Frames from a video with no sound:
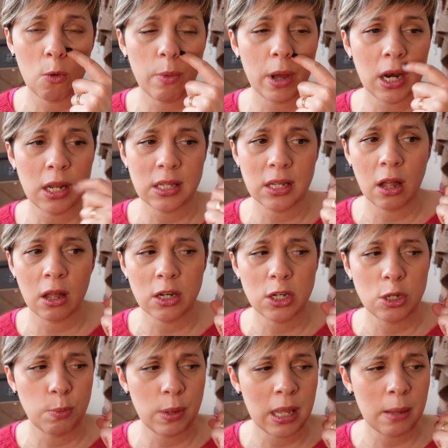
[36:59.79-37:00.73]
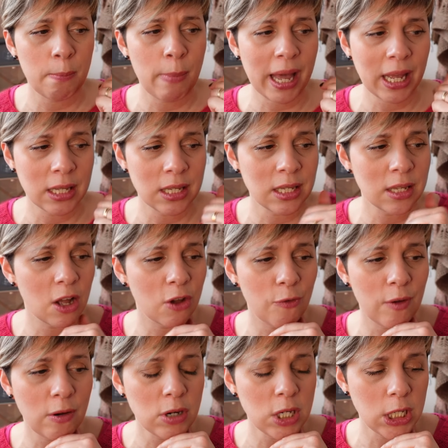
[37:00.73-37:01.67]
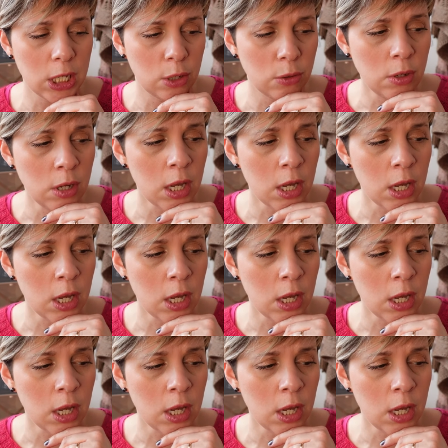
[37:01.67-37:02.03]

but it's going to be back in stock very soon.